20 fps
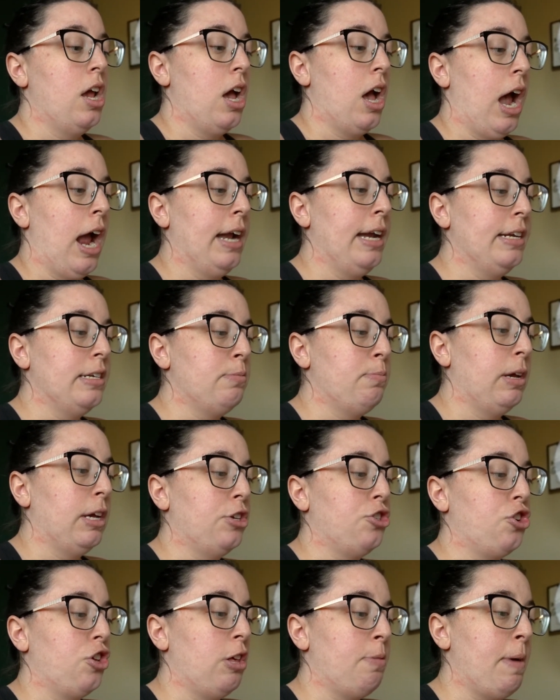I need to make
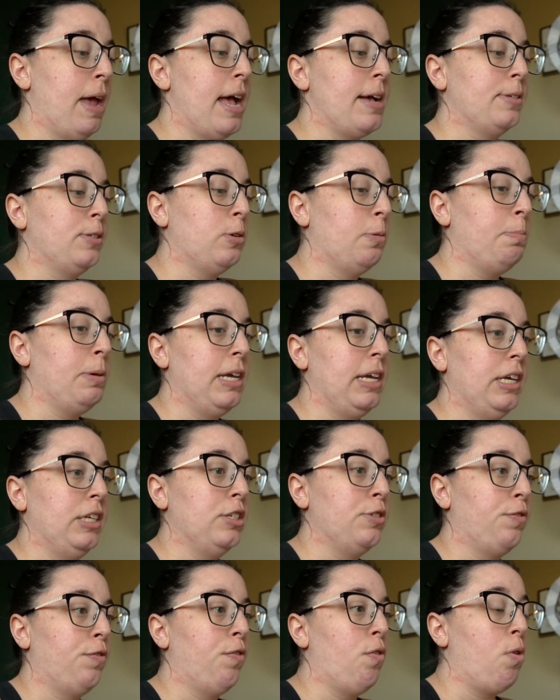sure that my
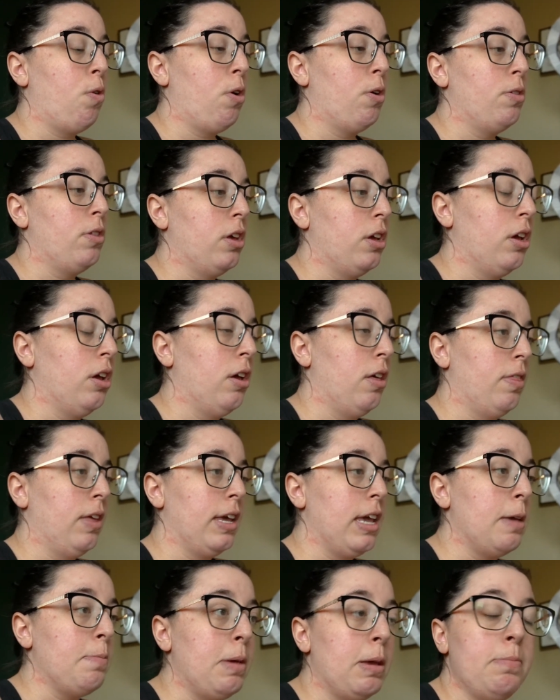SOPs for the
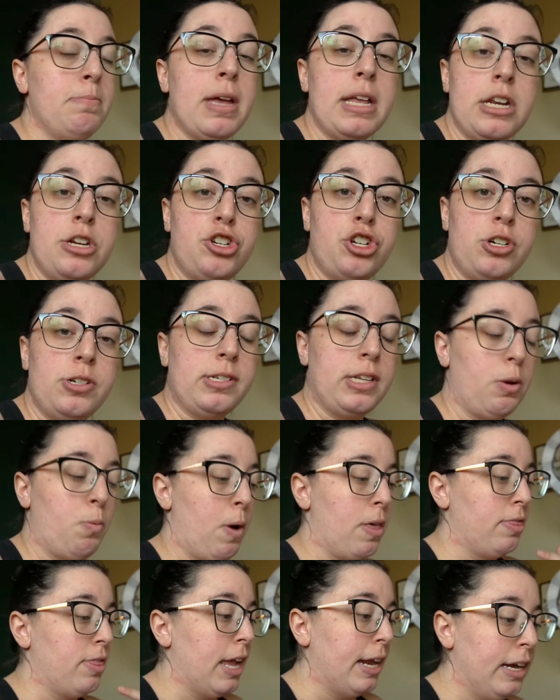campaign managers, like
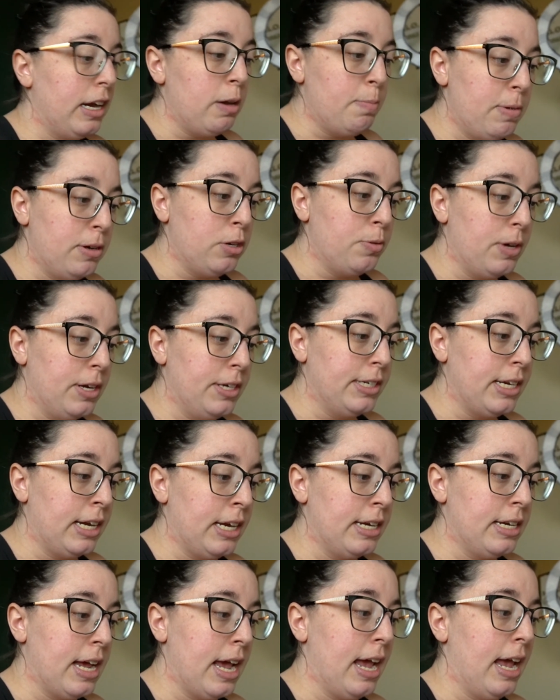what they need to be doing day
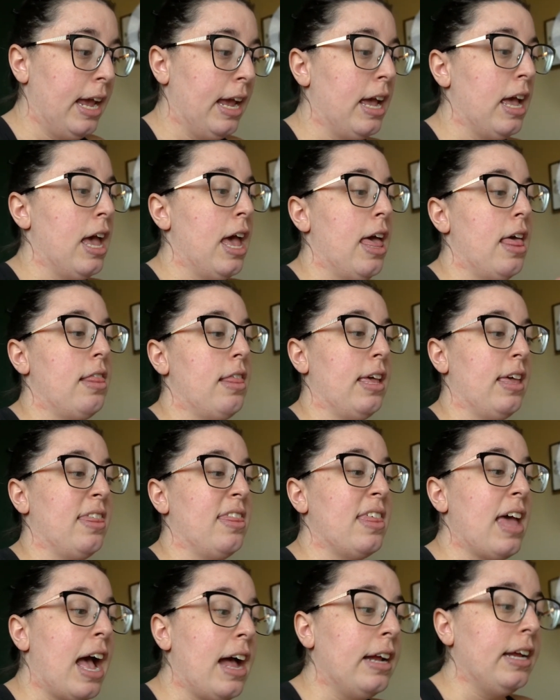to day,
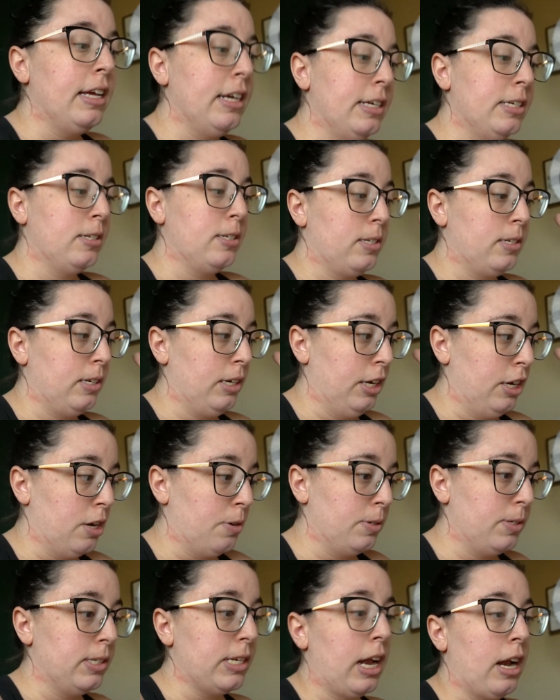like that is, you
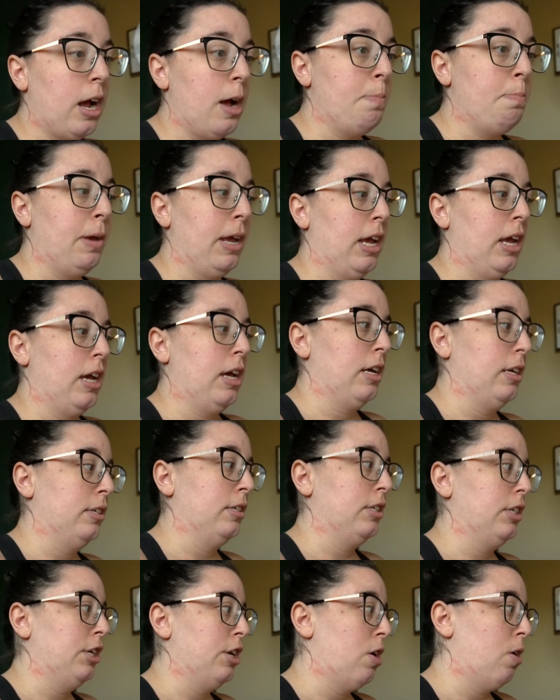know, set up,
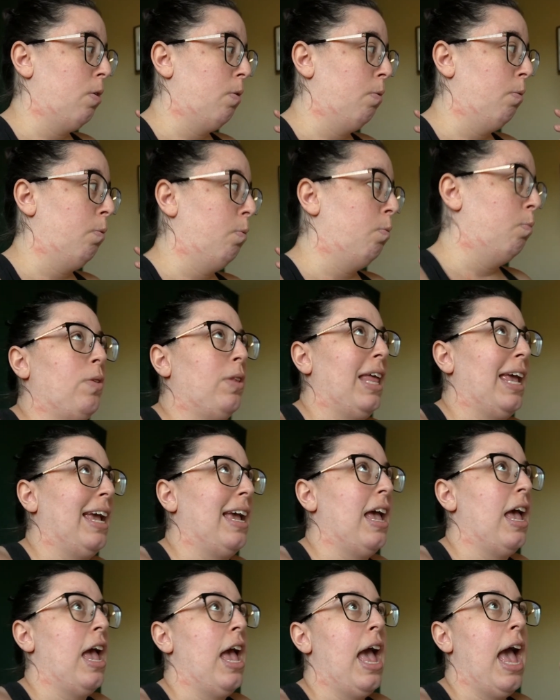and, you know,
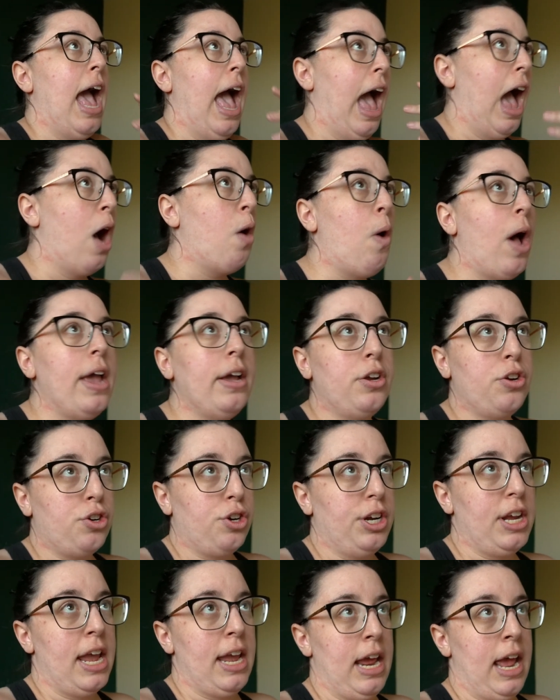like how I
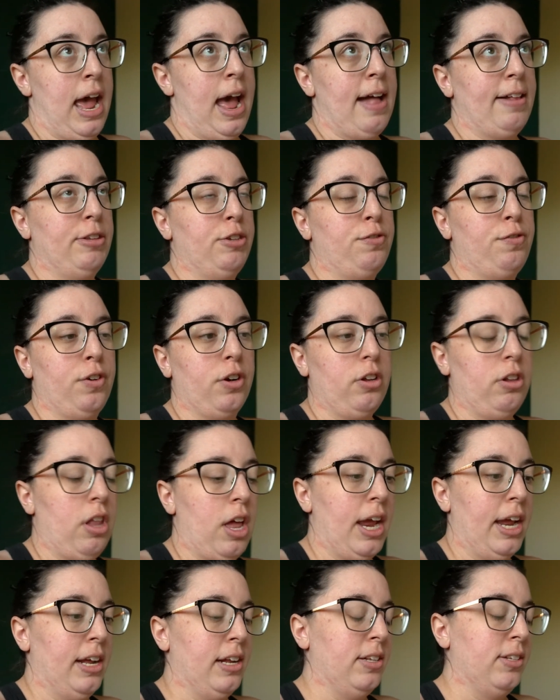create ads for
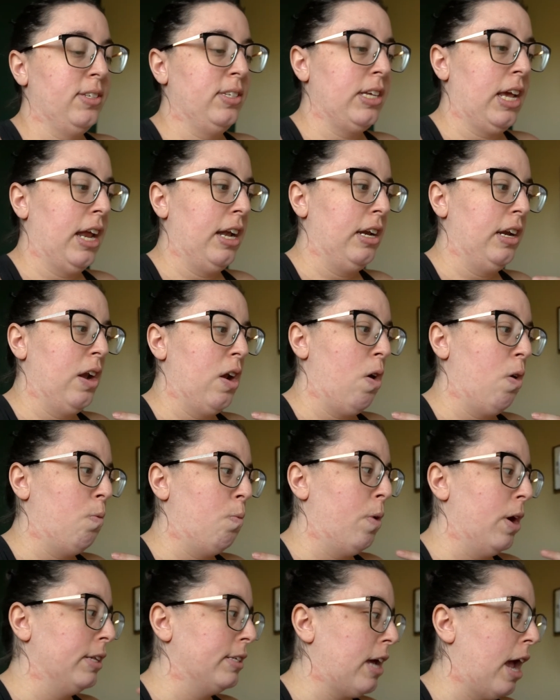clients, and, you know,
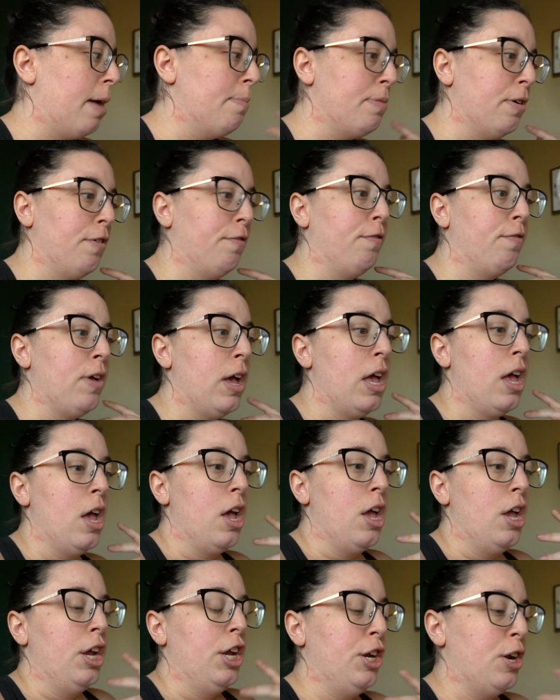what type of,
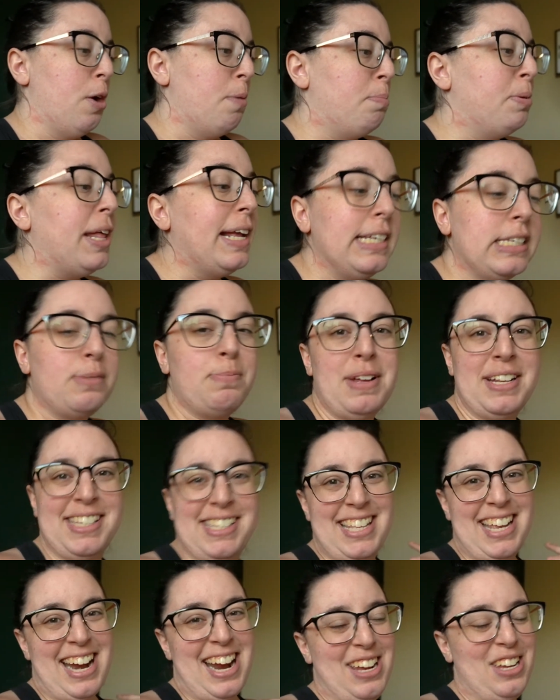you know,
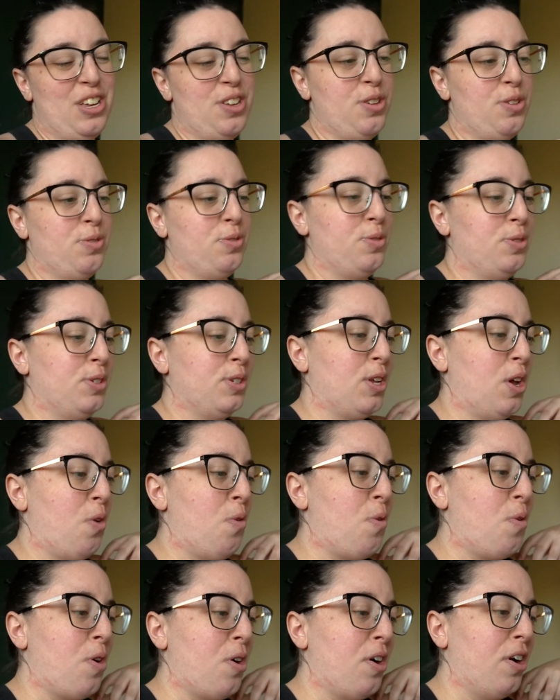placements that I use,
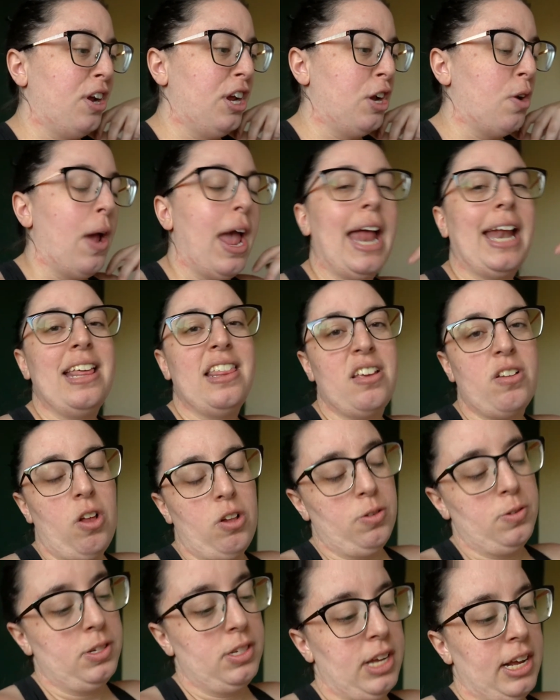or, you know, anything
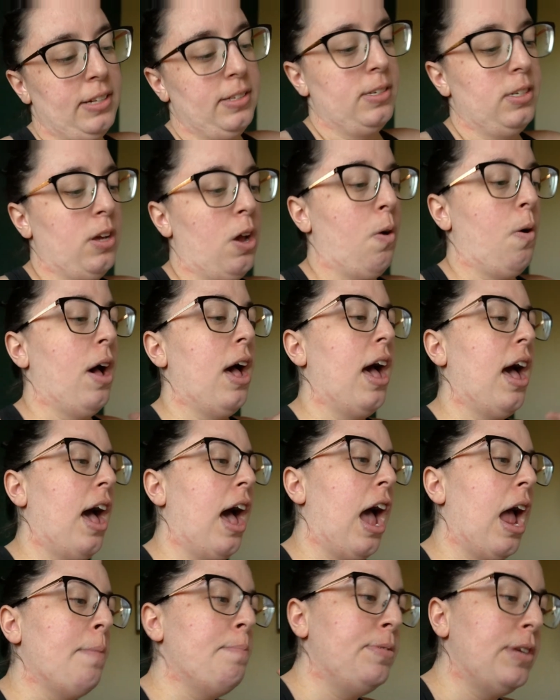along those lines. So
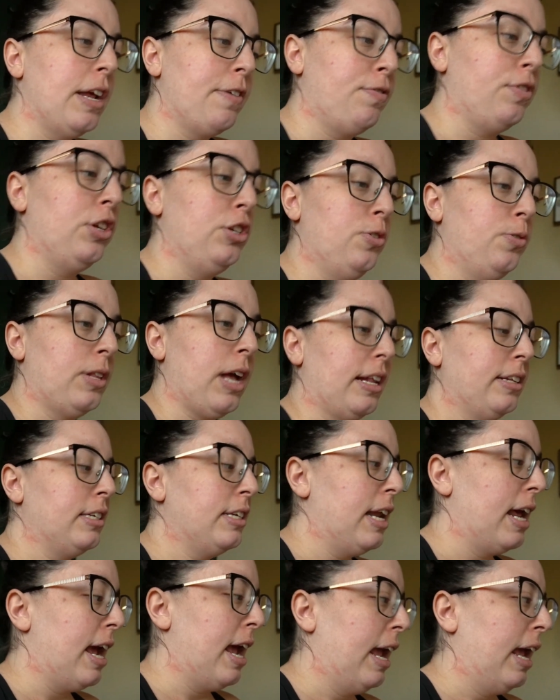I'm definitely doing that
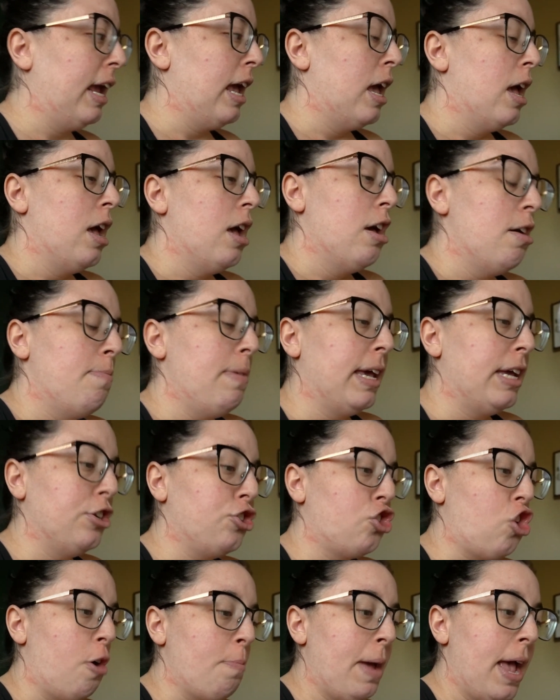today, making
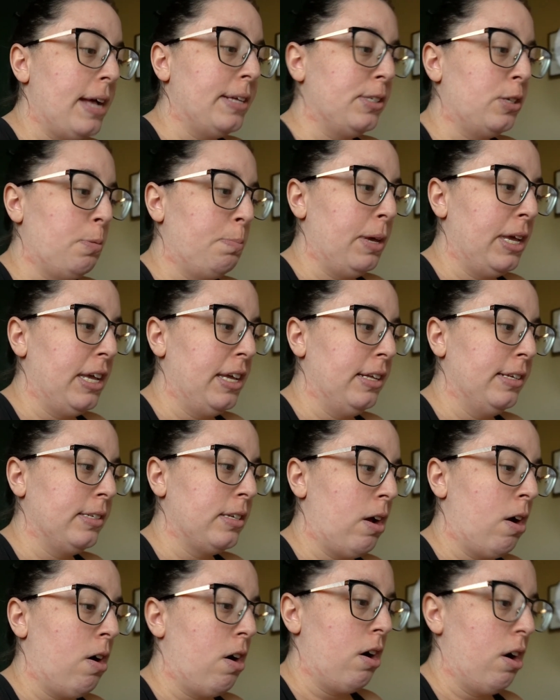sure all my SOPs
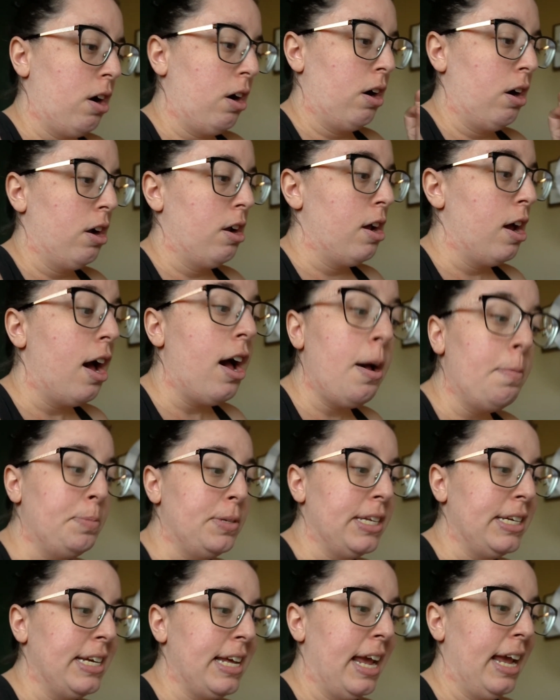are up
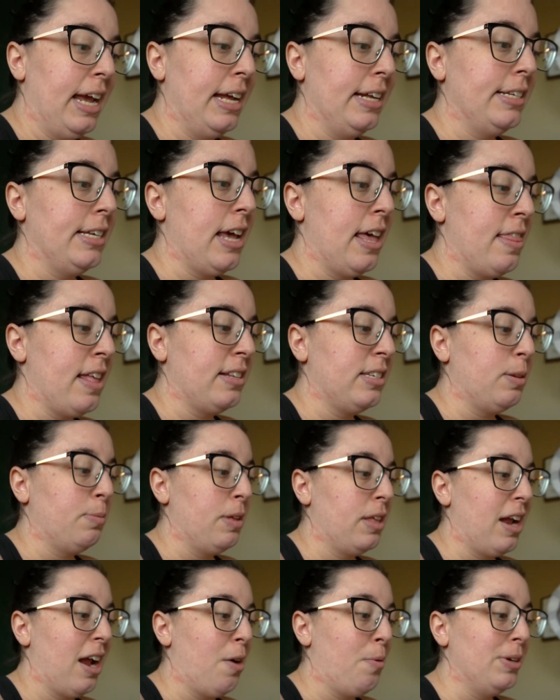to date, and that's
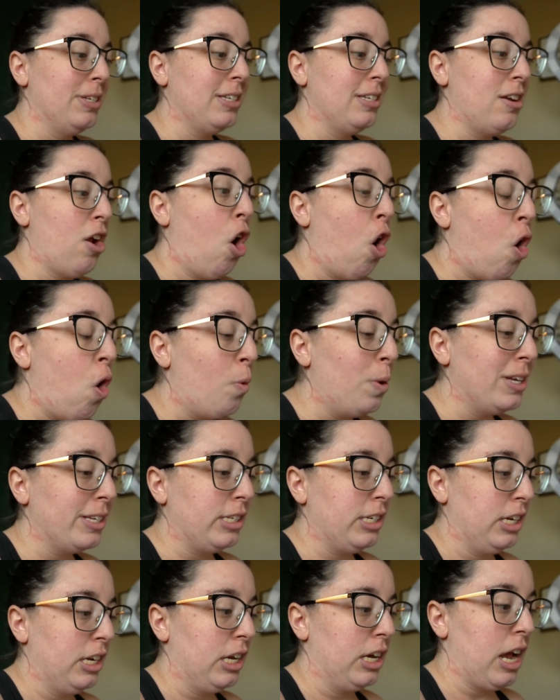something I always
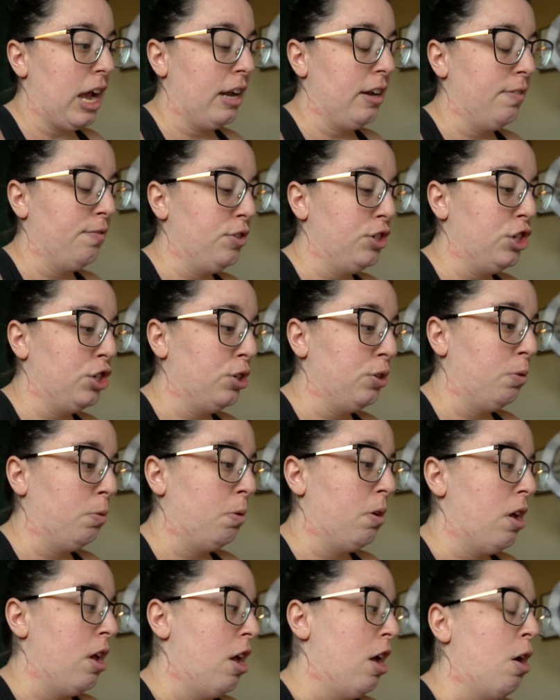need to kind of
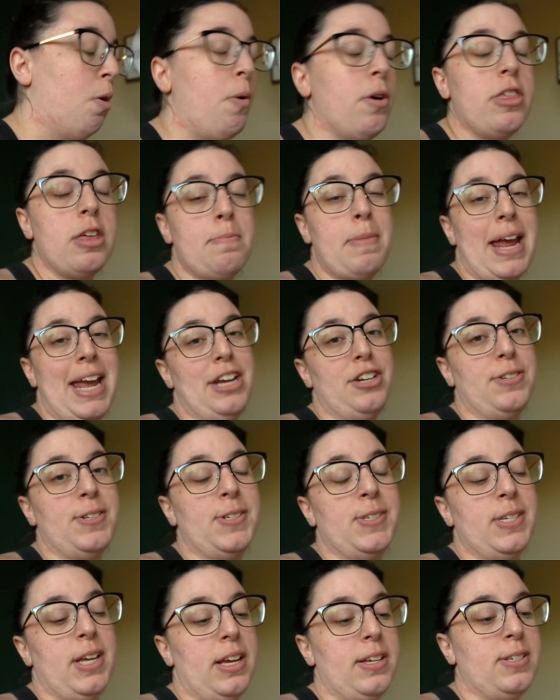do within my
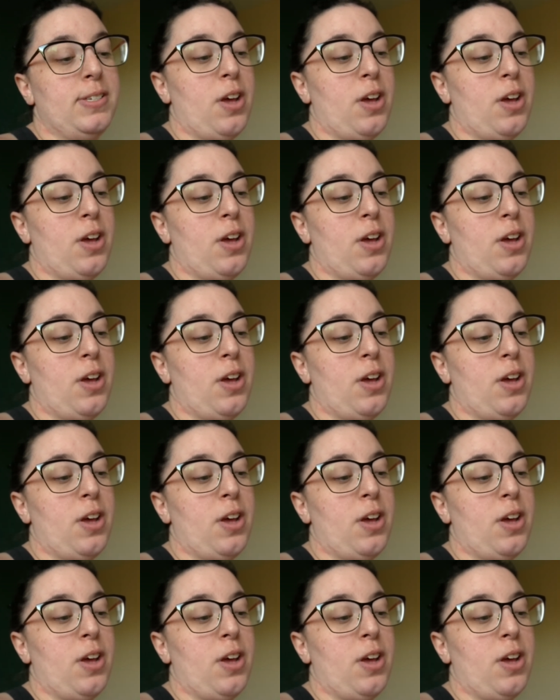agency.